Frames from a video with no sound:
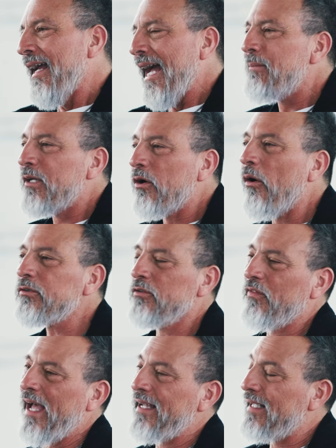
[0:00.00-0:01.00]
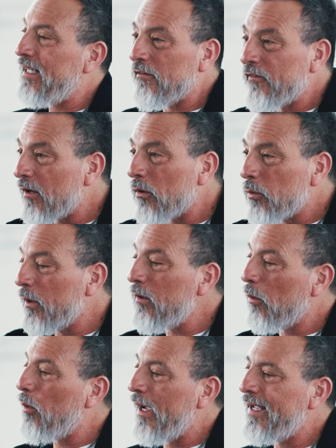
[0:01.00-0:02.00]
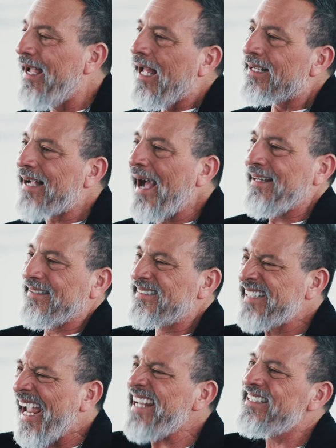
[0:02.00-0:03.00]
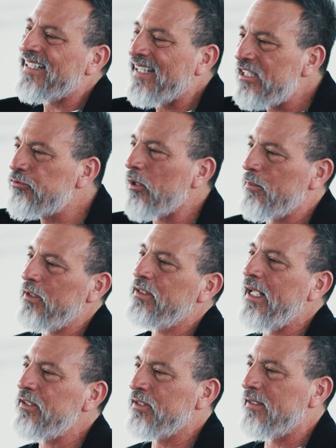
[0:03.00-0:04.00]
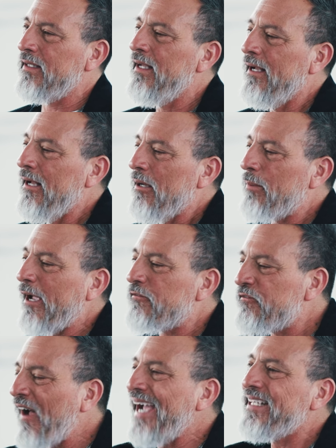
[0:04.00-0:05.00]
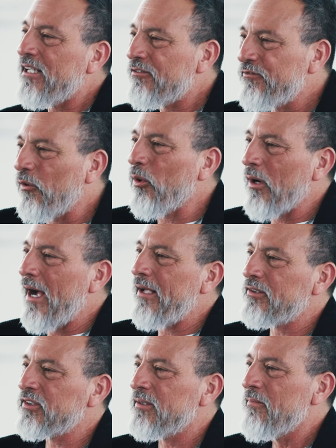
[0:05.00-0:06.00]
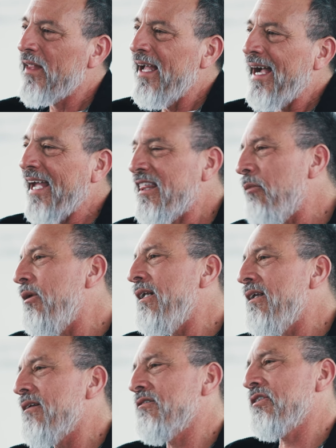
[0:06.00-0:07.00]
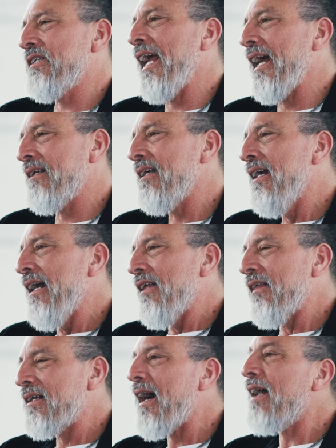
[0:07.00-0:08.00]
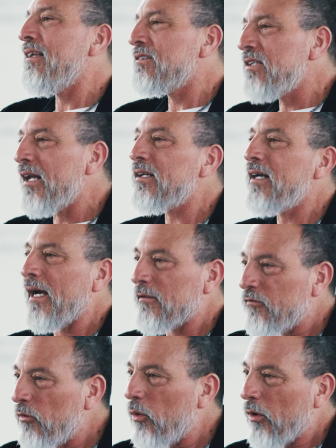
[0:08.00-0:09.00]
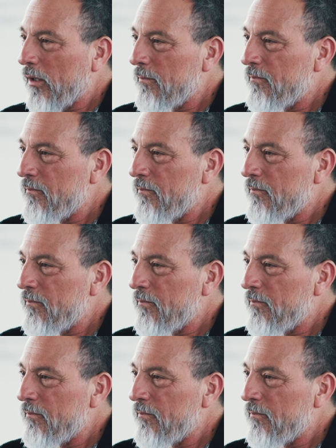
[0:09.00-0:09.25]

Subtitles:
And because of that, in a very real way, God has tainted his reputation by fighting for us. I think we need to understand that God is not a God of war,